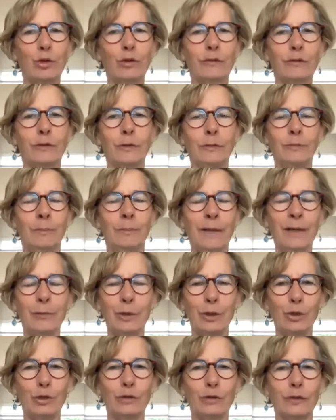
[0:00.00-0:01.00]

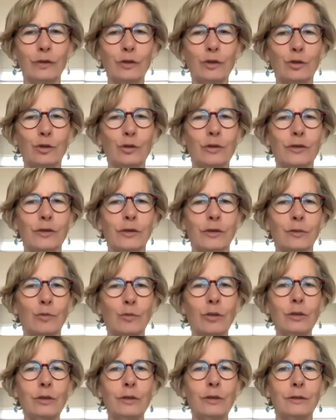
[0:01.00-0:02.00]
Oliver calls it,
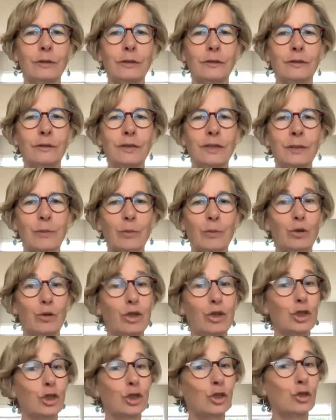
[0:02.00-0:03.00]
what are you going
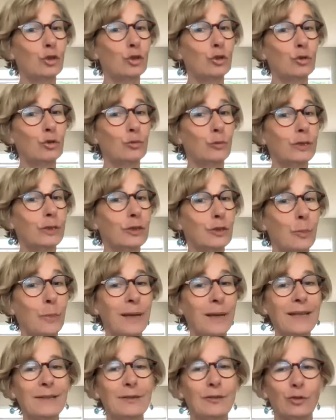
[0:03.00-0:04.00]
to do? What do you
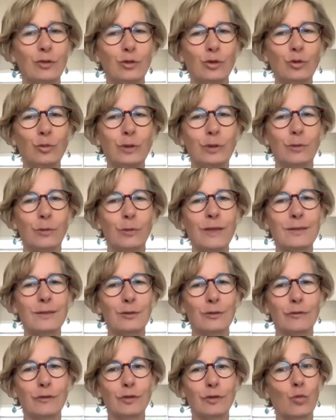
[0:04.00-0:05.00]
plan to do with the
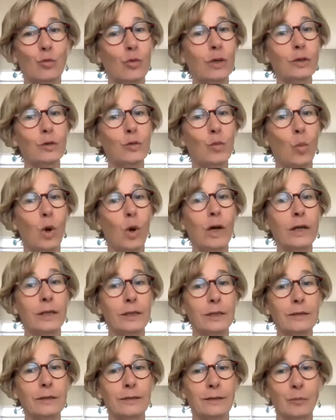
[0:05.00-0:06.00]
rest of your one
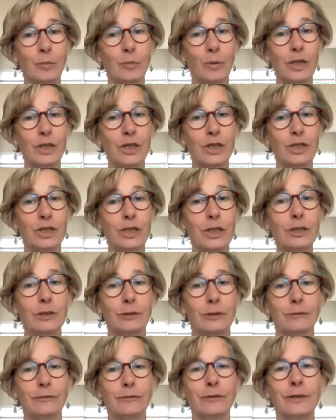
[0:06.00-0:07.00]
wild and precious
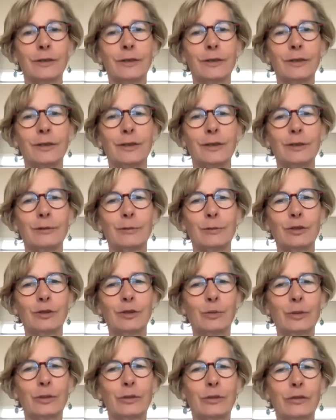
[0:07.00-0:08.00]
life? Which
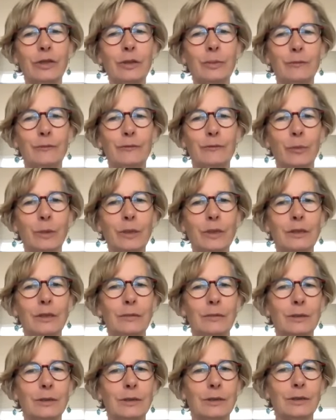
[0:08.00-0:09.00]
has been a theme for me
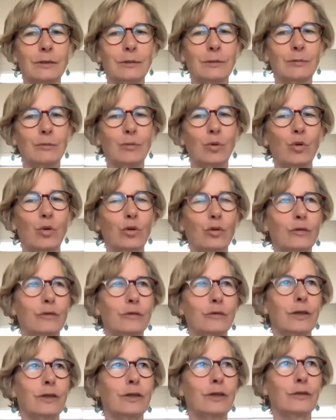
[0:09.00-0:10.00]
in my work
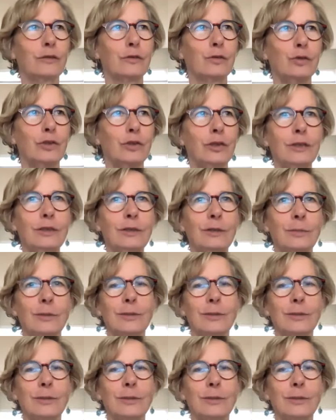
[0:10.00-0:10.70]
over the last few years.